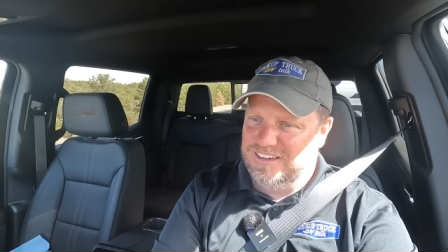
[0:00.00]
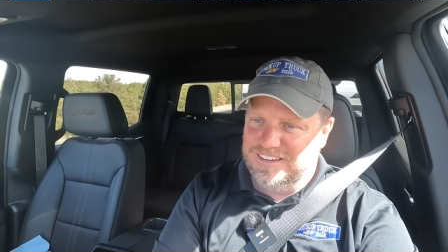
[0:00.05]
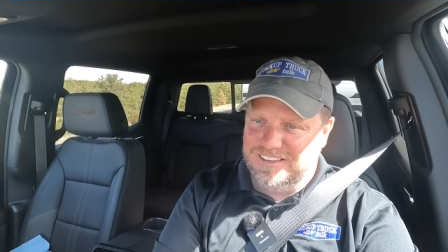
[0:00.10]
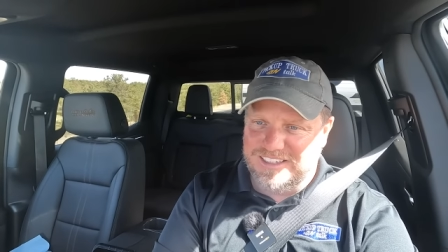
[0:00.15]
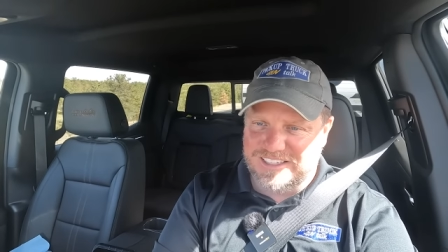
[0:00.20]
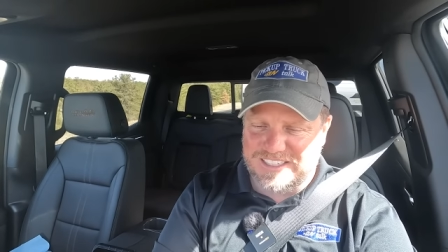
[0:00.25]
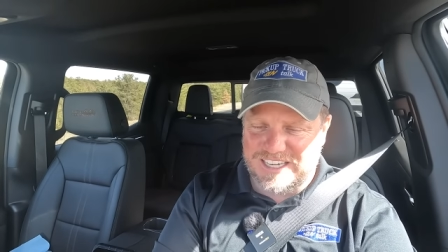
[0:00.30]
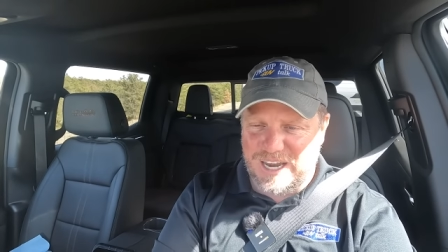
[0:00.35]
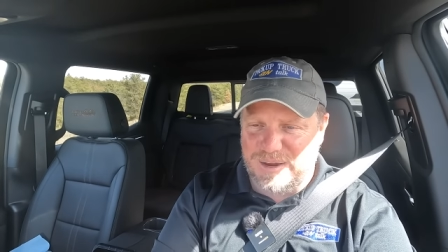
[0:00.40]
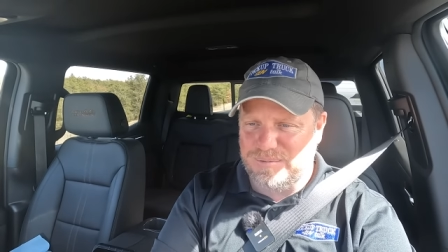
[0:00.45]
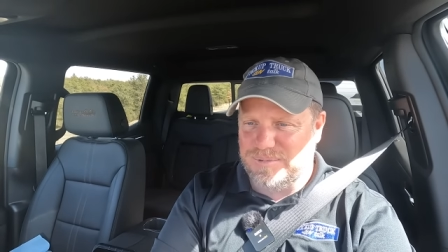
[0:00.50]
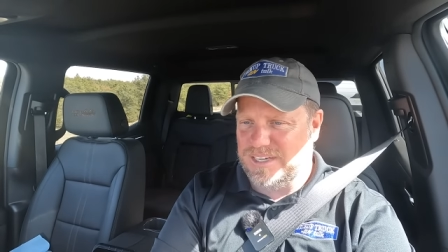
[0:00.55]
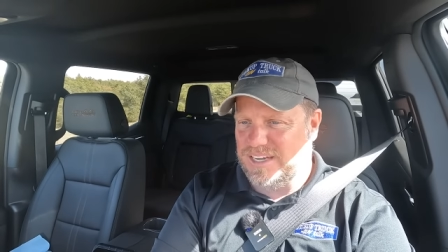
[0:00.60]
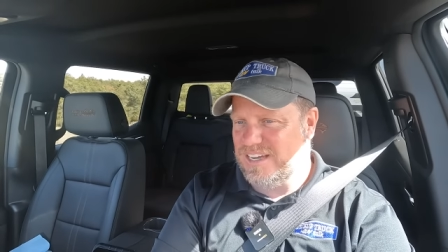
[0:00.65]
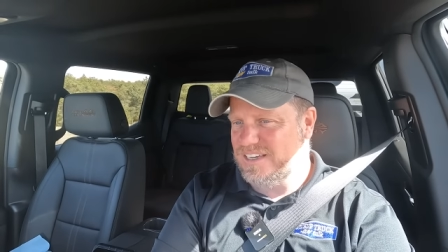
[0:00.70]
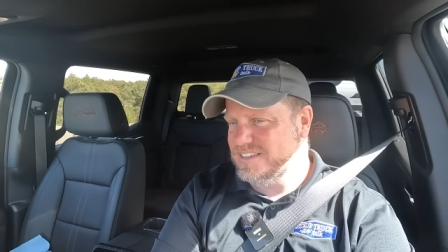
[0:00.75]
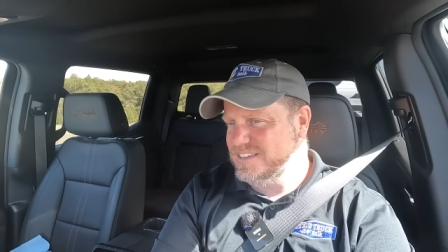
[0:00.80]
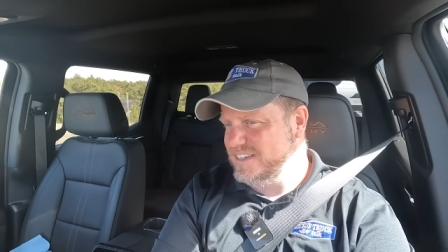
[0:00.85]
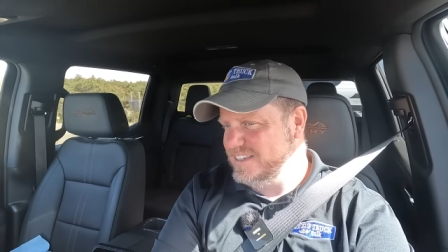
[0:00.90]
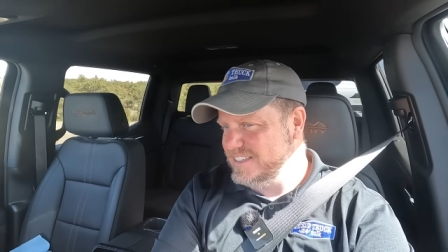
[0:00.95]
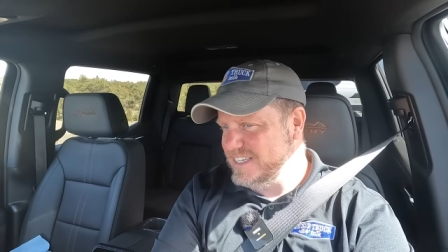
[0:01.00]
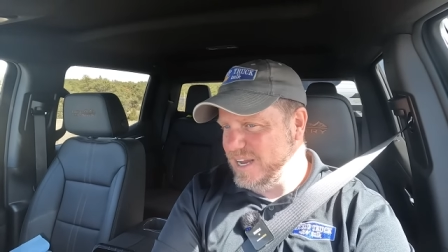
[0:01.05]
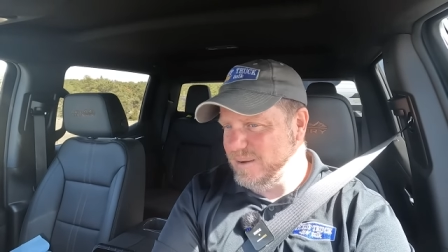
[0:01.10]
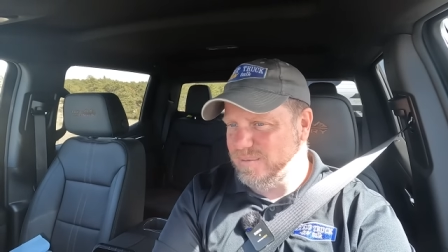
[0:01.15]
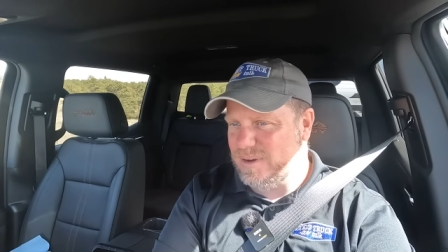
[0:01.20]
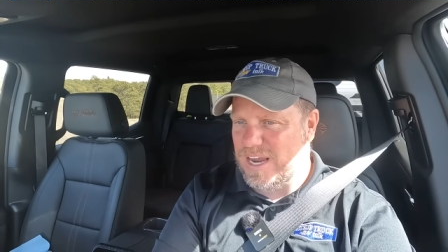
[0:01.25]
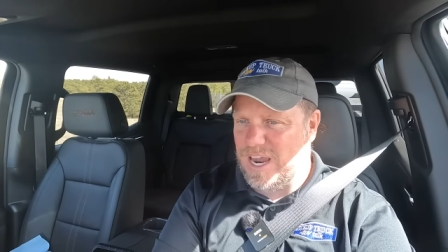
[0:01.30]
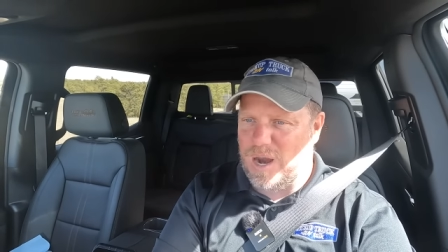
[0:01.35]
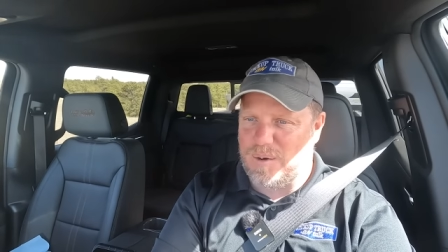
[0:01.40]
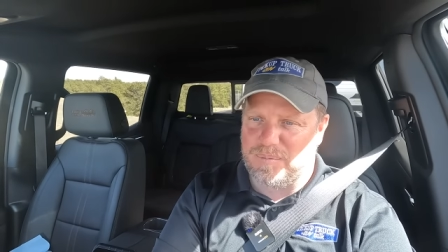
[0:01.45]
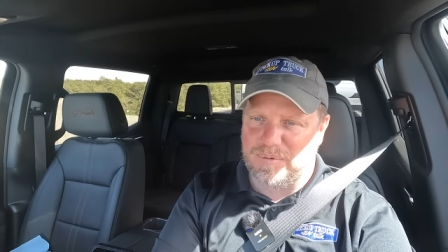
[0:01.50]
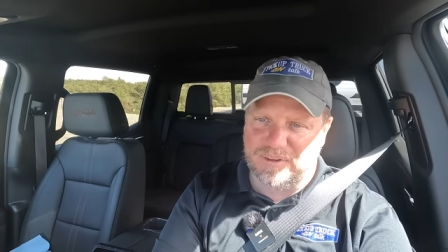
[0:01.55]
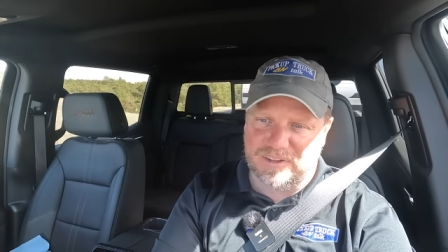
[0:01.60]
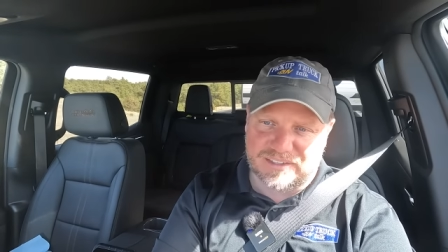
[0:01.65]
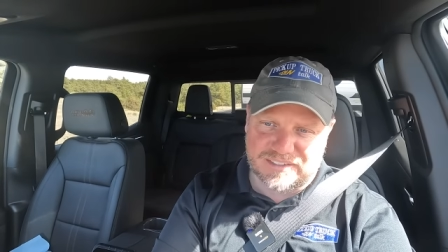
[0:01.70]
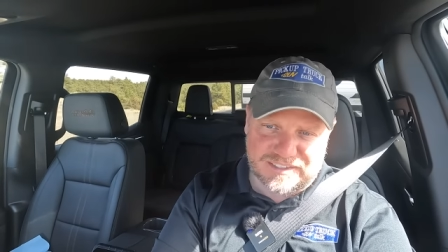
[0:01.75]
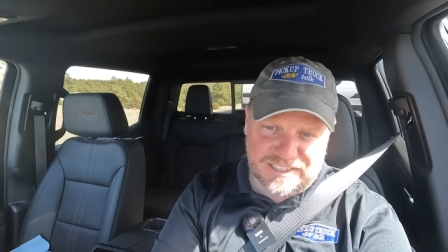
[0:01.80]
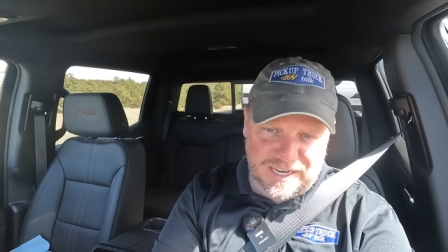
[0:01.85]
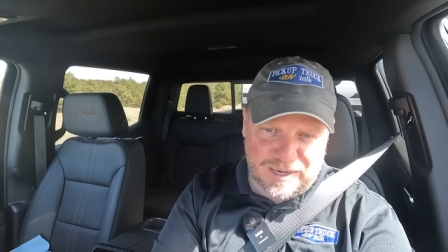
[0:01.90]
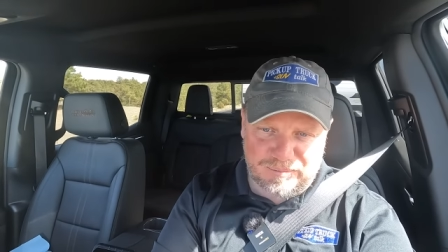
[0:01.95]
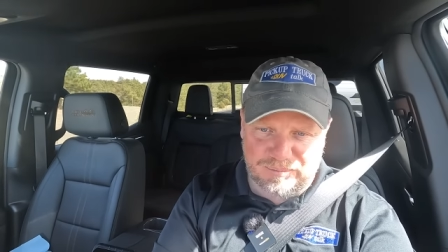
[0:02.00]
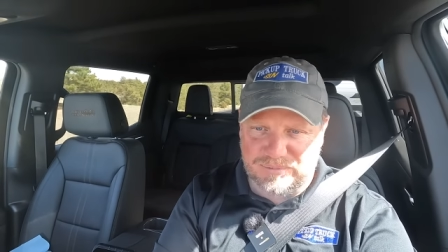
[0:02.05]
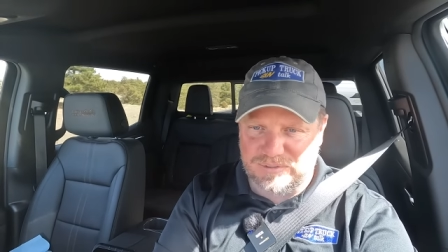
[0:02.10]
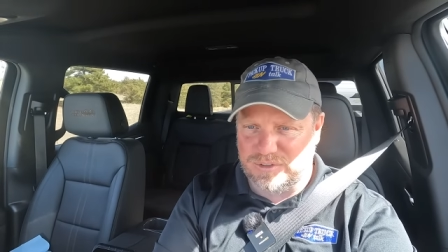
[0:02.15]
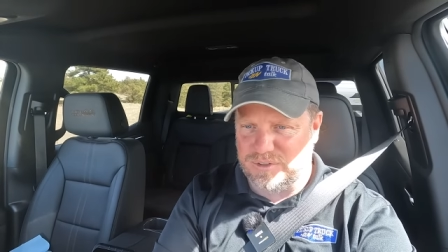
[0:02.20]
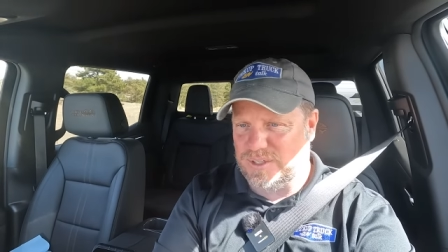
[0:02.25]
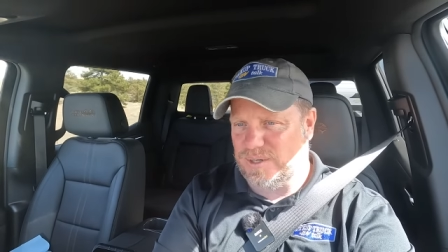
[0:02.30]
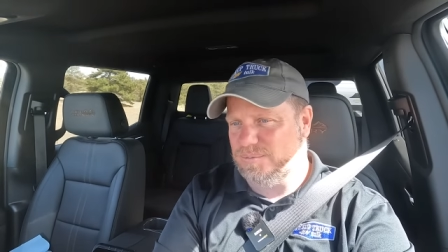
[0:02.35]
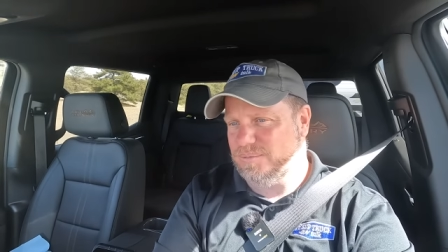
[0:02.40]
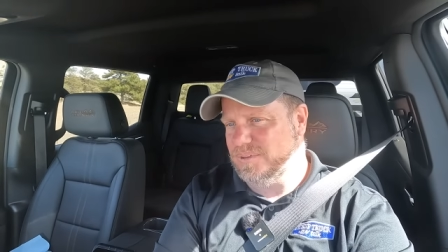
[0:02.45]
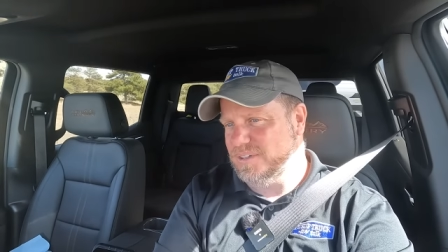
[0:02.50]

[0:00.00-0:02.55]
the same test, the same camper, the same trip,